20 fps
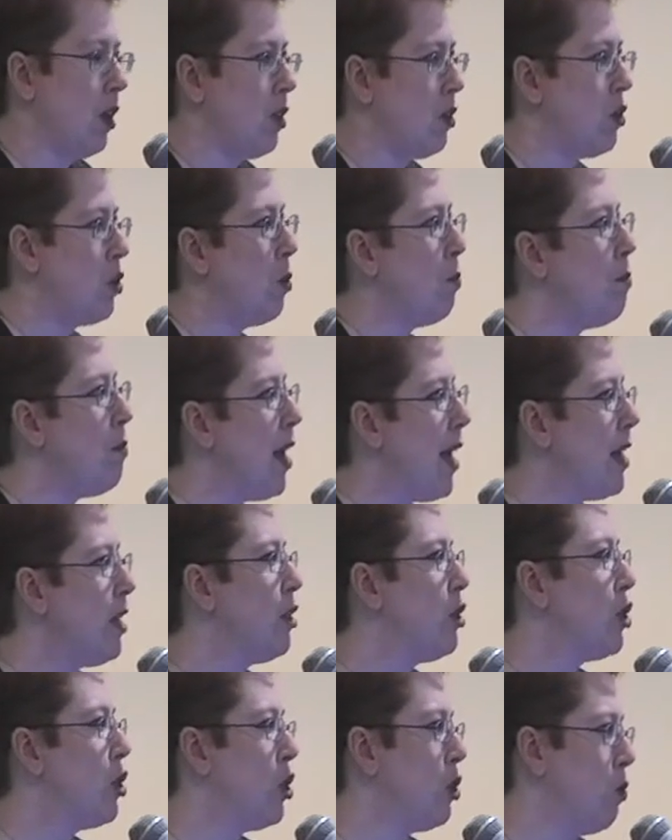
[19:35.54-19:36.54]
So
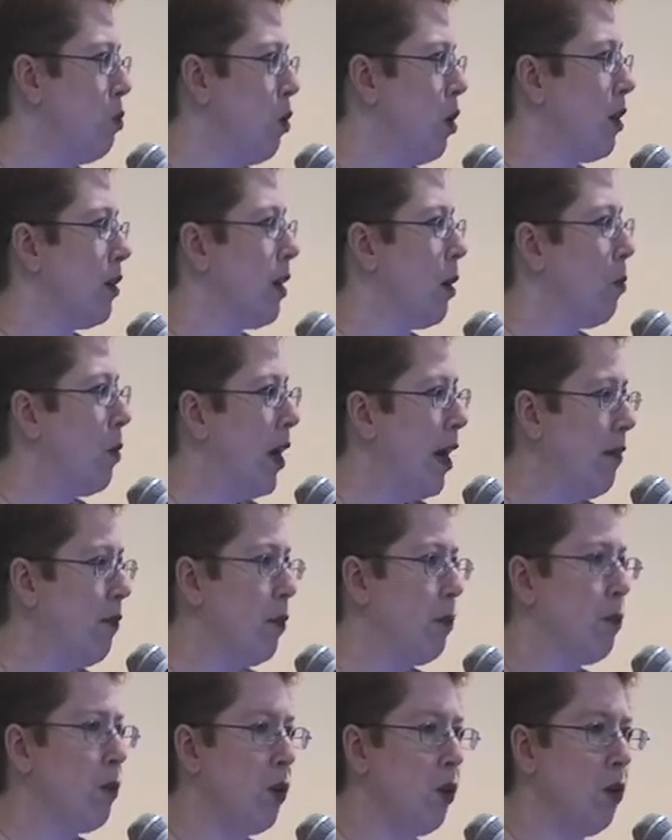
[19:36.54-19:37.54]
make sure that
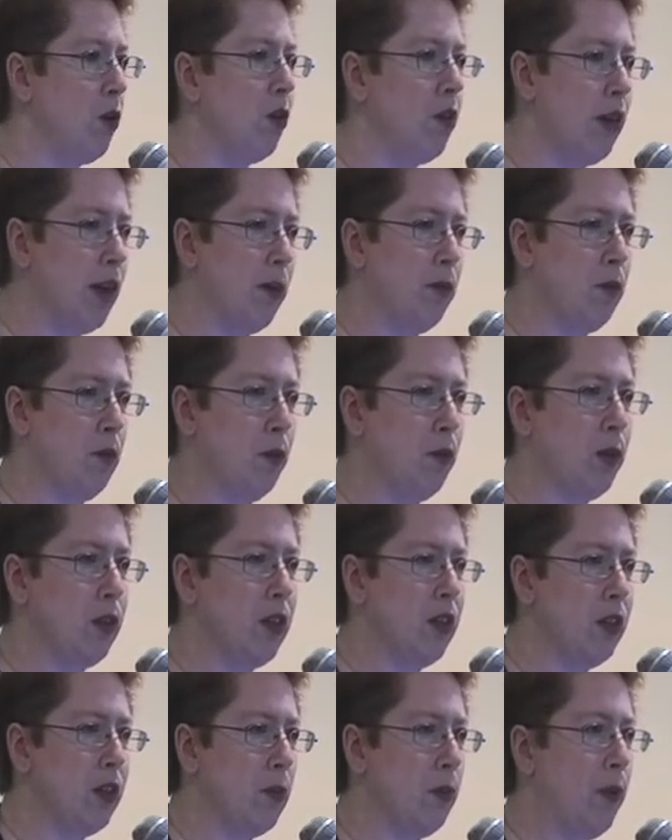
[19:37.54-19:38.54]
whatever program you
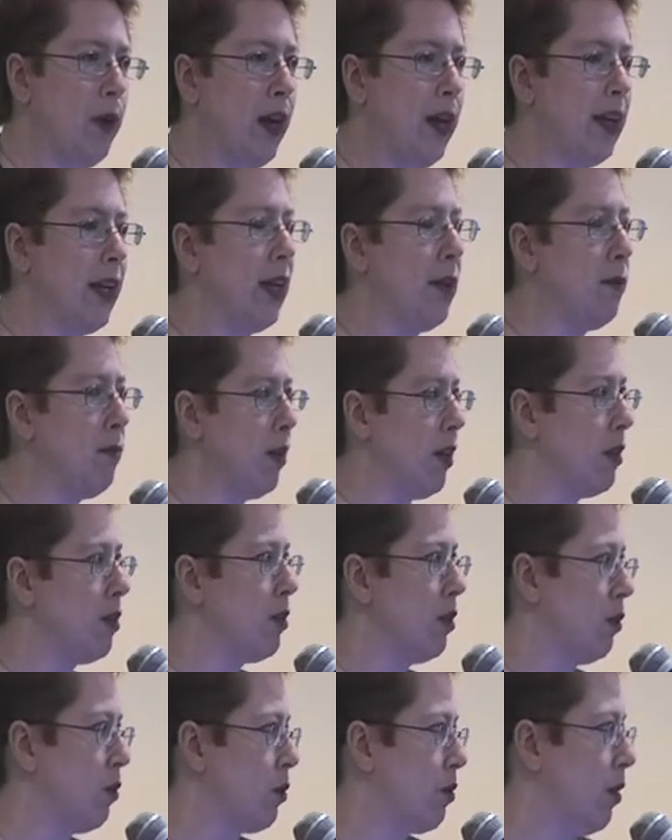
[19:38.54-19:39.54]
participate in
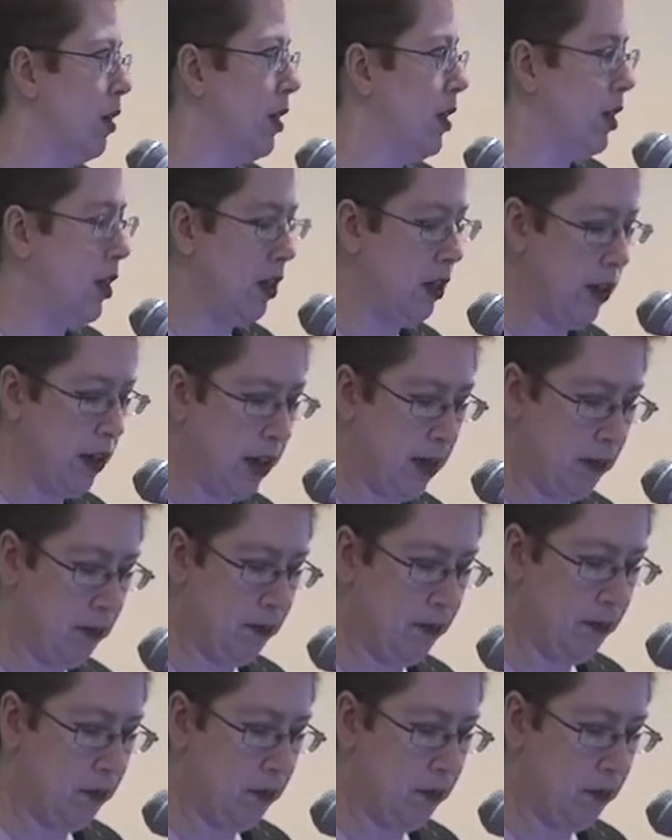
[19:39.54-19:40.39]
meets those criteria.